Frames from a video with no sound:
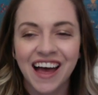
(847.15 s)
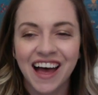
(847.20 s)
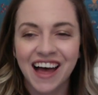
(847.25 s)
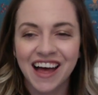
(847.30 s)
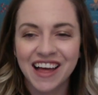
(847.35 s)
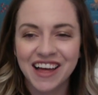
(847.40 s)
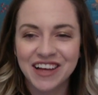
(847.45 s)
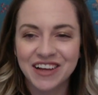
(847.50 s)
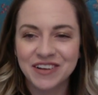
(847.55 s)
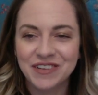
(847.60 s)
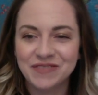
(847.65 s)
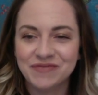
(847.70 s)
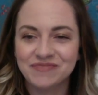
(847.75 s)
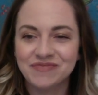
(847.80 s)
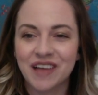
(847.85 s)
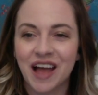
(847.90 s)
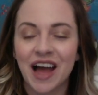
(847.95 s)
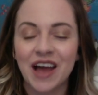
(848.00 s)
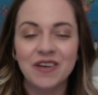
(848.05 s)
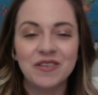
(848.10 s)

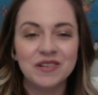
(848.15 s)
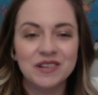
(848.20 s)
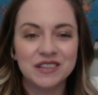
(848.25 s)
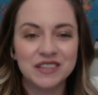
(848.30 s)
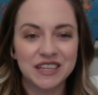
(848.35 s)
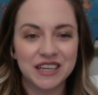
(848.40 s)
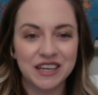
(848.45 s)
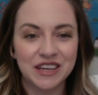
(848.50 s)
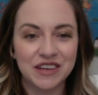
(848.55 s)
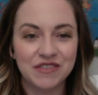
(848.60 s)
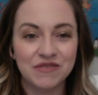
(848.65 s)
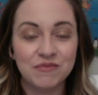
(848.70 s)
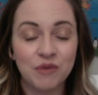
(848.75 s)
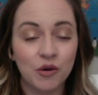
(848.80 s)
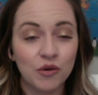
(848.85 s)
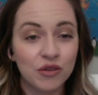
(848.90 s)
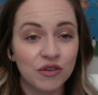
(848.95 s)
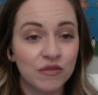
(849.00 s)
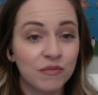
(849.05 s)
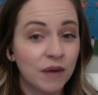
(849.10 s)
I will leave
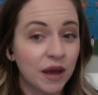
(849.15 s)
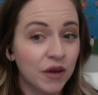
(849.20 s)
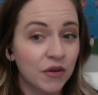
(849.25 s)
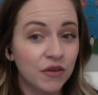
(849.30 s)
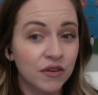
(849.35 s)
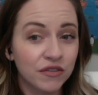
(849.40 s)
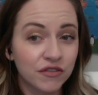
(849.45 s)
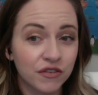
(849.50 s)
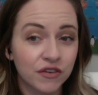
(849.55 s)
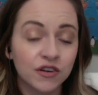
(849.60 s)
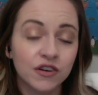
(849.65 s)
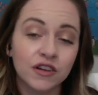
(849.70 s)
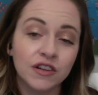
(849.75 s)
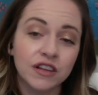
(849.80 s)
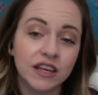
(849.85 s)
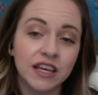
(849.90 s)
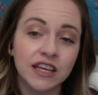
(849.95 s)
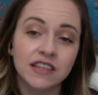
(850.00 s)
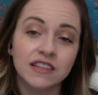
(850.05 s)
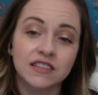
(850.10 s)
both of my referral
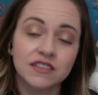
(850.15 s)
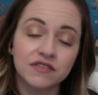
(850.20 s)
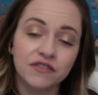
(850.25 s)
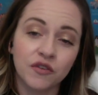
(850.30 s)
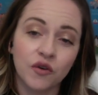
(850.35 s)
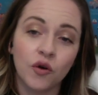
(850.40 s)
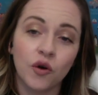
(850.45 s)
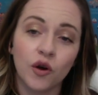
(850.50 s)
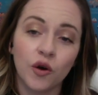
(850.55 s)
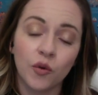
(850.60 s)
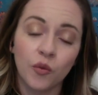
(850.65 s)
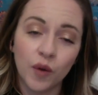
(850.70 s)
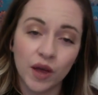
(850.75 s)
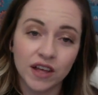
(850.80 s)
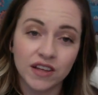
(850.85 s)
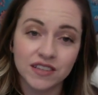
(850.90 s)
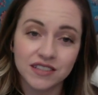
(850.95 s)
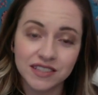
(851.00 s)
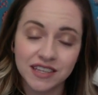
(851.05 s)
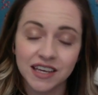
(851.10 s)
links for
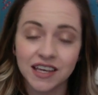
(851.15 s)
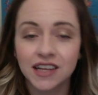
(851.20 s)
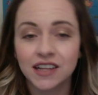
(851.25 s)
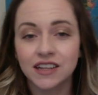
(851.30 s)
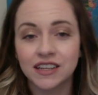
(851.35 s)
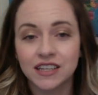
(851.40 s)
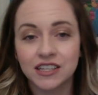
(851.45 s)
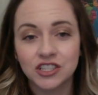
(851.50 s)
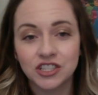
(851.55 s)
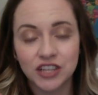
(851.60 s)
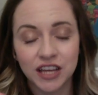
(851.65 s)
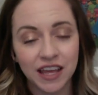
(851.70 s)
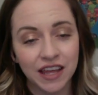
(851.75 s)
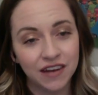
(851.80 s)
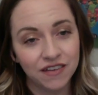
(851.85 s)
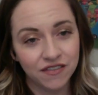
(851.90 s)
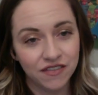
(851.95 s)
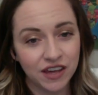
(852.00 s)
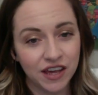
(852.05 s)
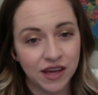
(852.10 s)
Wales English
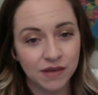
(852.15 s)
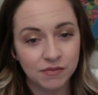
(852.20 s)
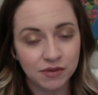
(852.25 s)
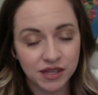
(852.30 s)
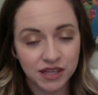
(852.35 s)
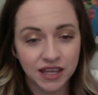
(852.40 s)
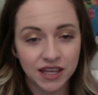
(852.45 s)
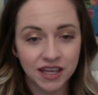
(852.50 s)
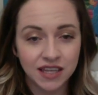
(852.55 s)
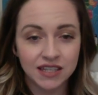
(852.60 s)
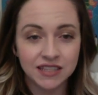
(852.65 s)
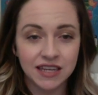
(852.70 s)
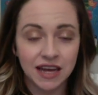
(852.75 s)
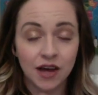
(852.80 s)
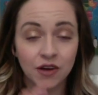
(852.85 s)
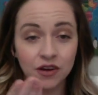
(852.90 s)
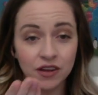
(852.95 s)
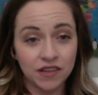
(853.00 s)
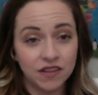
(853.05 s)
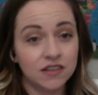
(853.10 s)
and VIPKid
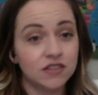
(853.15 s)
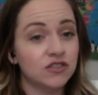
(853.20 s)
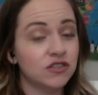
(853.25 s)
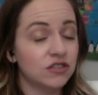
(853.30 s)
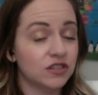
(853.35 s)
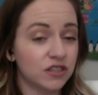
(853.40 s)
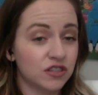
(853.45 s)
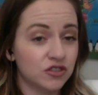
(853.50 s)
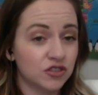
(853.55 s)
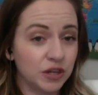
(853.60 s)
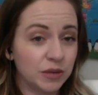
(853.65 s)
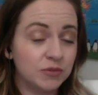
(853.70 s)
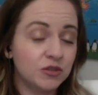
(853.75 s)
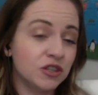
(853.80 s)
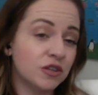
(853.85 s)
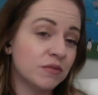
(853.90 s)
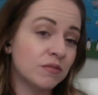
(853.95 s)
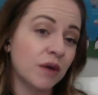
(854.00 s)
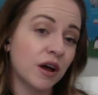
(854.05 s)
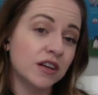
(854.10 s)
down in the
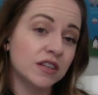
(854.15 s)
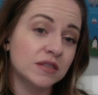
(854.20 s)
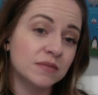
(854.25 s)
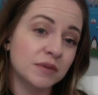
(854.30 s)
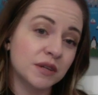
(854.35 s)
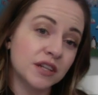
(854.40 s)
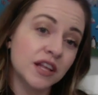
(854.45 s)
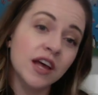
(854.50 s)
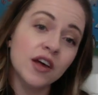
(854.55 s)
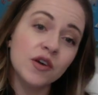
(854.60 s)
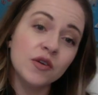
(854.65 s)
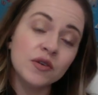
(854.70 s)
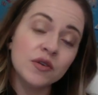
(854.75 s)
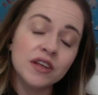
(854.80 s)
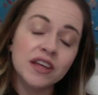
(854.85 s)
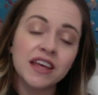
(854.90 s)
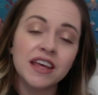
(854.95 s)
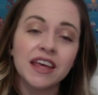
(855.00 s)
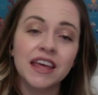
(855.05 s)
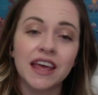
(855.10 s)
description box below.
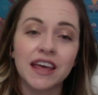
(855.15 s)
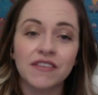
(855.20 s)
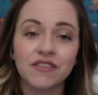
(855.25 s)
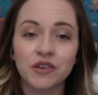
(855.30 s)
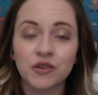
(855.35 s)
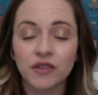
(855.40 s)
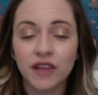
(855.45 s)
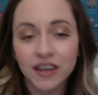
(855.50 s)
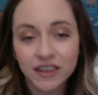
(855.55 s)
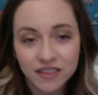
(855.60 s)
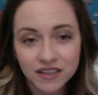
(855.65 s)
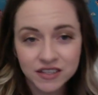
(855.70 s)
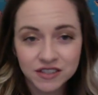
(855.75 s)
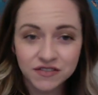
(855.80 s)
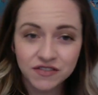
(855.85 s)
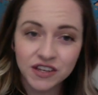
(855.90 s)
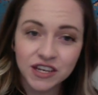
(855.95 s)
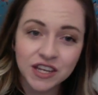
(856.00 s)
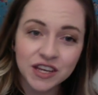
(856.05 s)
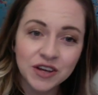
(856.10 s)
If you like this
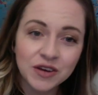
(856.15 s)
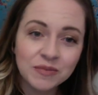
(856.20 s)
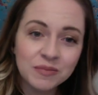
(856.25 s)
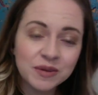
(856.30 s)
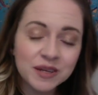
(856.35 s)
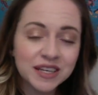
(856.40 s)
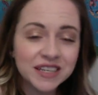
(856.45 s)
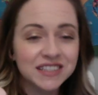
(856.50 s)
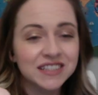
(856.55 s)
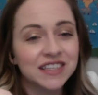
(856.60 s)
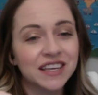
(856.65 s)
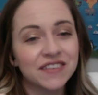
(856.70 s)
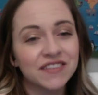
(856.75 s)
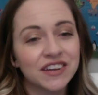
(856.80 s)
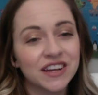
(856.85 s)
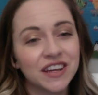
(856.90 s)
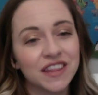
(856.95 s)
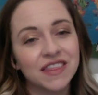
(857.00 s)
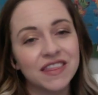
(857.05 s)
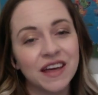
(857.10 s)
video, please give it
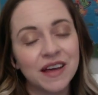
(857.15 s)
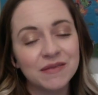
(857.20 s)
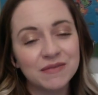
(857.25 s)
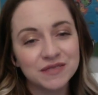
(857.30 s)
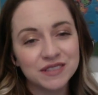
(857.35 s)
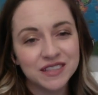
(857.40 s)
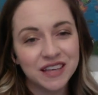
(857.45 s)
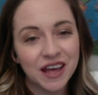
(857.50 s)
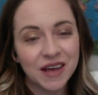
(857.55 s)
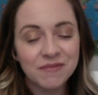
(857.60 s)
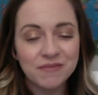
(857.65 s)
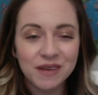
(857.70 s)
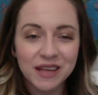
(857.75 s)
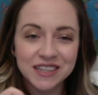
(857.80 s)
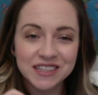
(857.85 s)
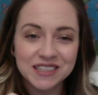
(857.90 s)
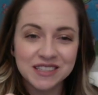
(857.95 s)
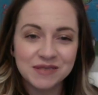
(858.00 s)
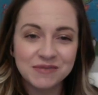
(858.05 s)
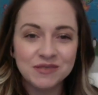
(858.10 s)
a thumbs up
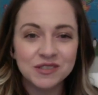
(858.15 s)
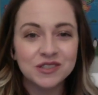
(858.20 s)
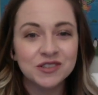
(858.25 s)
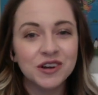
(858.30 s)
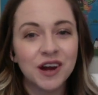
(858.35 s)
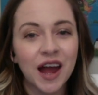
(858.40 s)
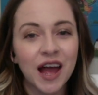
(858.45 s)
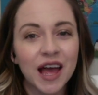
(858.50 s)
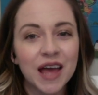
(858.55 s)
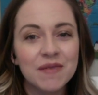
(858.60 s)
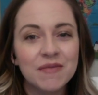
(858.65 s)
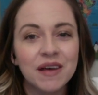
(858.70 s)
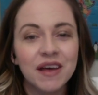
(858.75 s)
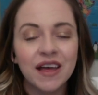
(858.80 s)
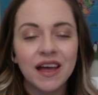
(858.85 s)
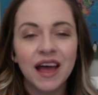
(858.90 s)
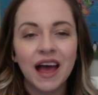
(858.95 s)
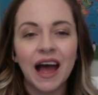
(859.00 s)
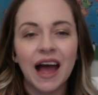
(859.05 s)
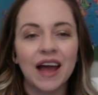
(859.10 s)
and subscribe.
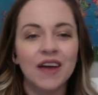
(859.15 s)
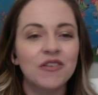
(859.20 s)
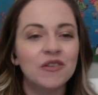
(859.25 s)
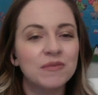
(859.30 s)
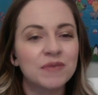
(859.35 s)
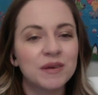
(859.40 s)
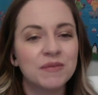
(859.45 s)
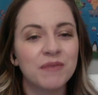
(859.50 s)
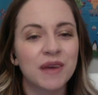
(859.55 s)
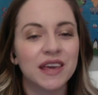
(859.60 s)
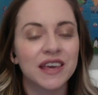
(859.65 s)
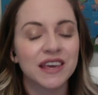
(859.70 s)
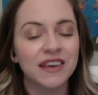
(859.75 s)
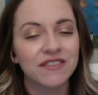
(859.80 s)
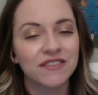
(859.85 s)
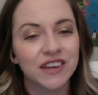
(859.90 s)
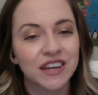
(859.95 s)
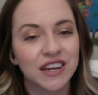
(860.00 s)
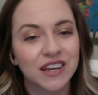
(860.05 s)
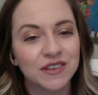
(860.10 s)
I will be making
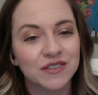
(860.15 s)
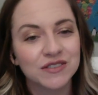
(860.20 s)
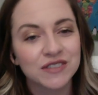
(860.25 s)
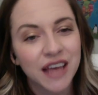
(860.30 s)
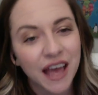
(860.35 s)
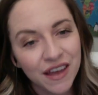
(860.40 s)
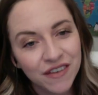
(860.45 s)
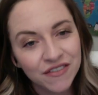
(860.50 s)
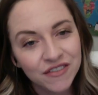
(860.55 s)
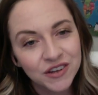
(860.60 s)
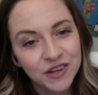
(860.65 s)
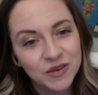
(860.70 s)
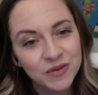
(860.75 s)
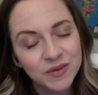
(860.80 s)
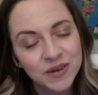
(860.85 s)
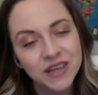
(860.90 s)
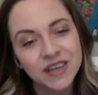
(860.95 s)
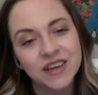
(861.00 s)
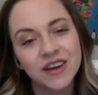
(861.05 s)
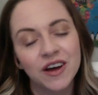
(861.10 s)
videos every
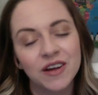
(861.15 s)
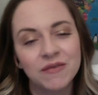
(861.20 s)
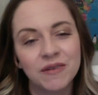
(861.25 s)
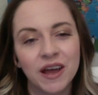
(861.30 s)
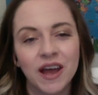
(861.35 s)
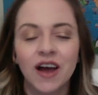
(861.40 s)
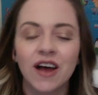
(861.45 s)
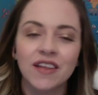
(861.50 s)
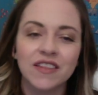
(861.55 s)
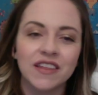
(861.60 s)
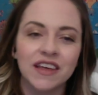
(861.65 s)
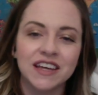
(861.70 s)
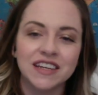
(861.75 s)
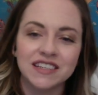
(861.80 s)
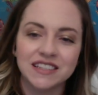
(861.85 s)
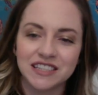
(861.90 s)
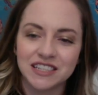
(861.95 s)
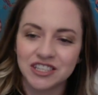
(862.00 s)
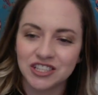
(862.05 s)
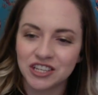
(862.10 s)
week on my online
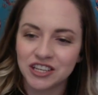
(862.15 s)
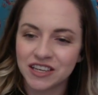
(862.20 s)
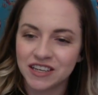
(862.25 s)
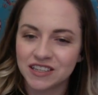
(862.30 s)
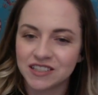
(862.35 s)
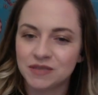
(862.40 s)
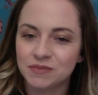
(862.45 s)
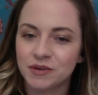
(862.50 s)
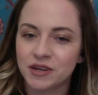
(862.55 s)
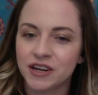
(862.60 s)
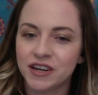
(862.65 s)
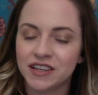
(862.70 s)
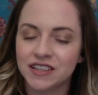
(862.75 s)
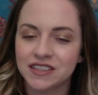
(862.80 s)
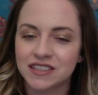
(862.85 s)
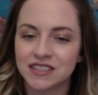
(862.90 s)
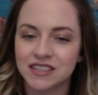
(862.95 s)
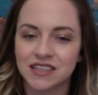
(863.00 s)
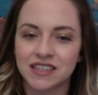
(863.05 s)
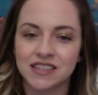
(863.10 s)
teaching
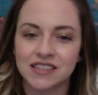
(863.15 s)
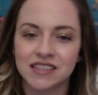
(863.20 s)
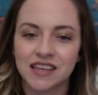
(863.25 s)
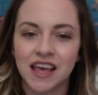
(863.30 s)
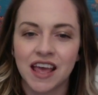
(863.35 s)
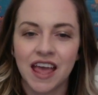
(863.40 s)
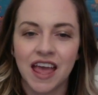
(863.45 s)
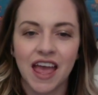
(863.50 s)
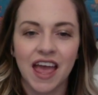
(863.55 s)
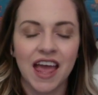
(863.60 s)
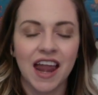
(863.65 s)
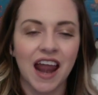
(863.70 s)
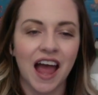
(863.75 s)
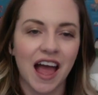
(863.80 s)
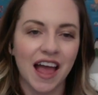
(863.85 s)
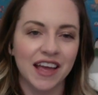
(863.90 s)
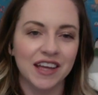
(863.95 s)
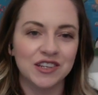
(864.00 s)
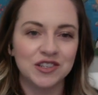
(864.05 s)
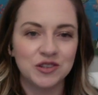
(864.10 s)
experiences, and
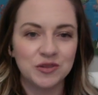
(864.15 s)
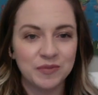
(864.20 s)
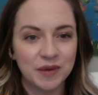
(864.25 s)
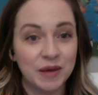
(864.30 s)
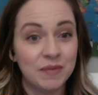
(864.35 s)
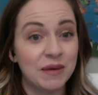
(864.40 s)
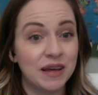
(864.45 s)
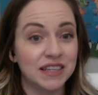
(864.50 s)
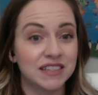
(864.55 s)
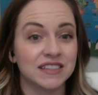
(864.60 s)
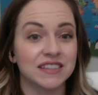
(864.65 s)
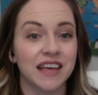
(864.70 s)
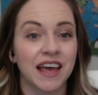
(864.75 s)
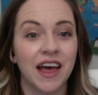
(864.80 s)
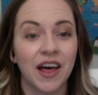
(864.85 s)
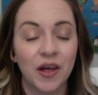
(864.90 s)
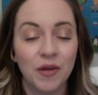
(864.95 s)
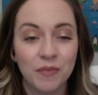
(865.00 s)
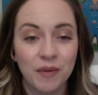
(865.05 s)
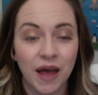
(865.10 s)
I do my best to
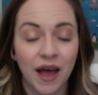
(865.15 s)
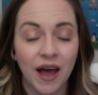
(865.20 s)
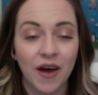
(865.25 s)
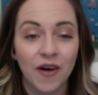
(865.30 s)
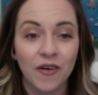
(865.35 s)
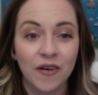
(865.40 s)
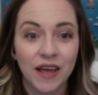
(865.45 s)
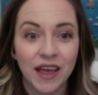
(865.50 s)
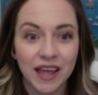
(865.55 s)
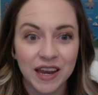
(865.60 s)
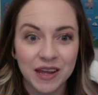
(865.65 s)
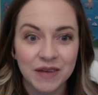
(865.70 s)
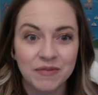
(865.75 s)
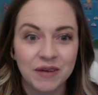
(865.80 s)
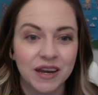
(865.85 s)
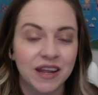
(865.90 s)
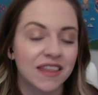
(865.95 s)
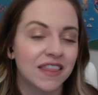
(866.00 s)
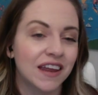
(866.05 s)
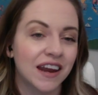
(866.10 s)
help out
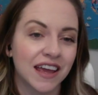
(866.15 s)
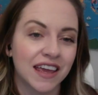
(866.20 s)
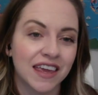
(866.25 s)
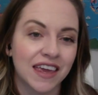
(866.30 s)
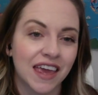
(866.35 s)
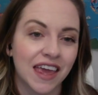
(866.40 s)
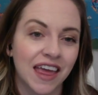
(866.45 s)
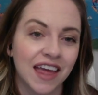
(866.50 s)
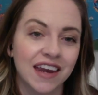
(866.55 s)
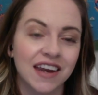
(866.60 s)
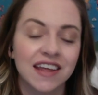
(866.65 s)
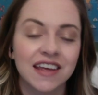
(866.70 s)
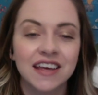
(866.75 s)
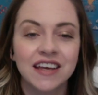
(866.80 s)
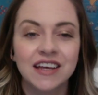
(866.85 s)
anybody that I can.